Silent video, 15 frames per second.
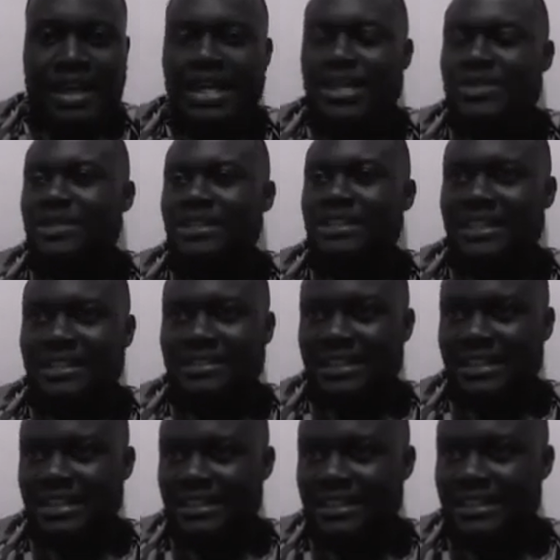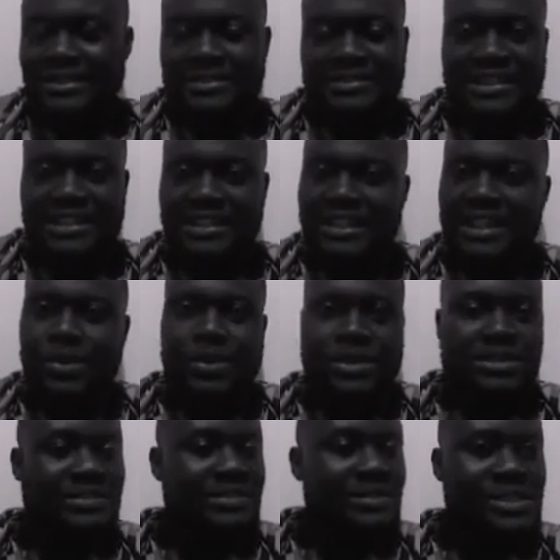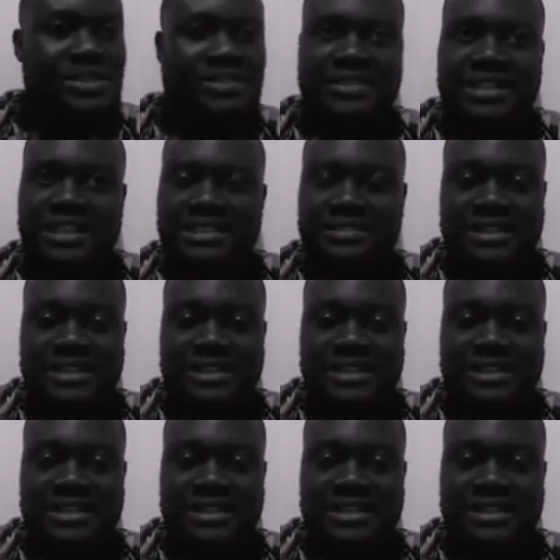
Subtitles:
And as we later get to find out, it was very,